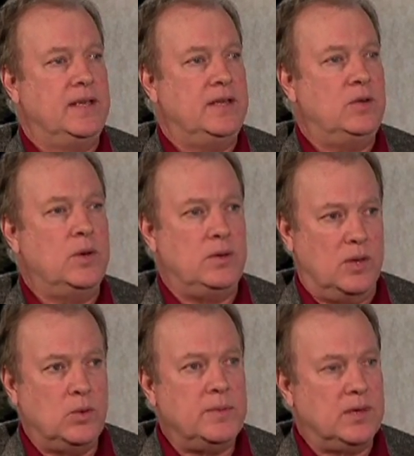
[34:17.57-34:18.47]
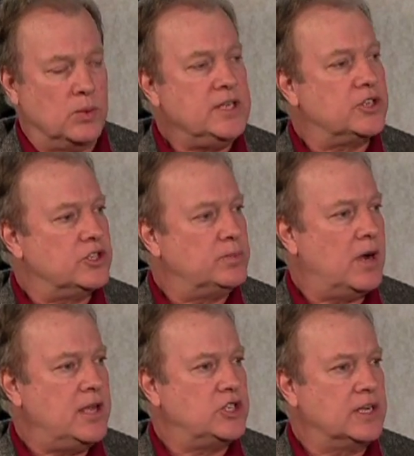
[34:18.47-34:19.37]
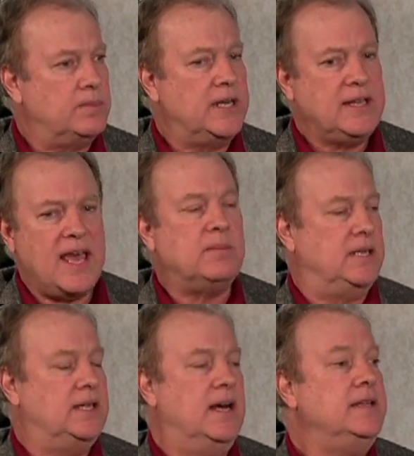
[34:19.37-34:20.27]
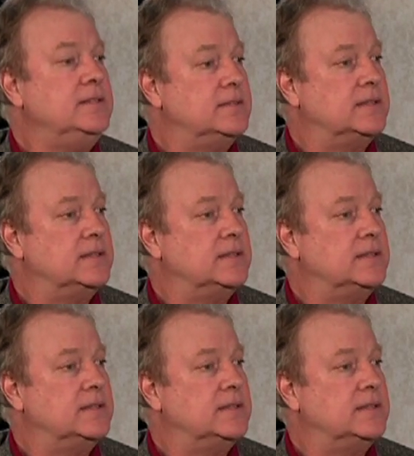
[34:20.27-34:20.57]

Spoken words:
It would be a research project, but it can be done.